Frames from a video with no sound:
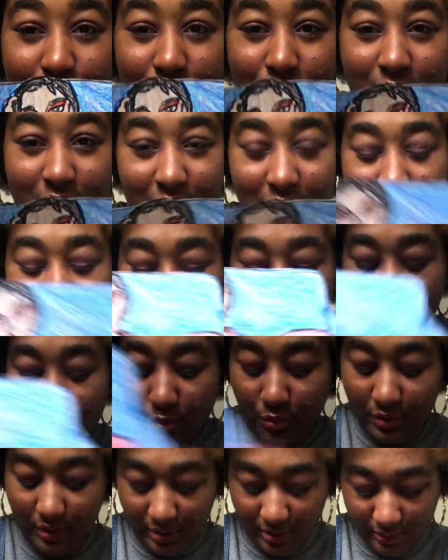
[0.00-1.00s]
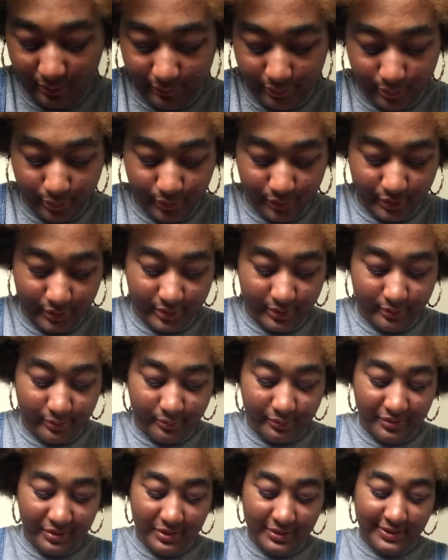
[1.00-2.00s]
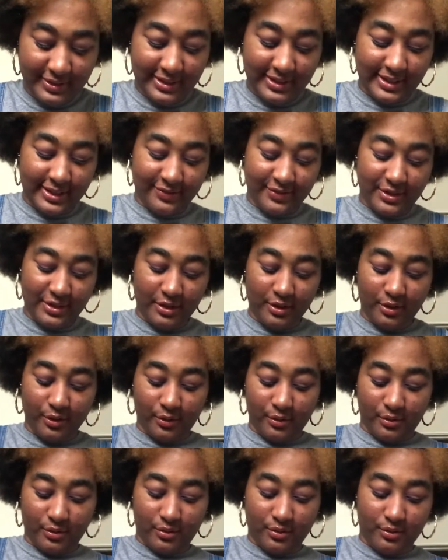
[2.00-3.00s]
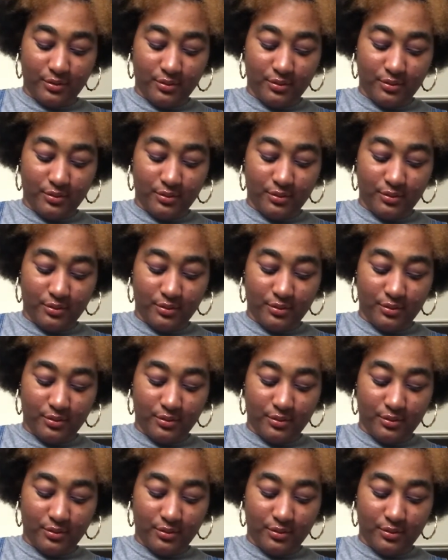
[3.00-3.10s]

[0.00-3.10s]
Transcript: I look at it, it's more unfortunate. But you're living, you're learning.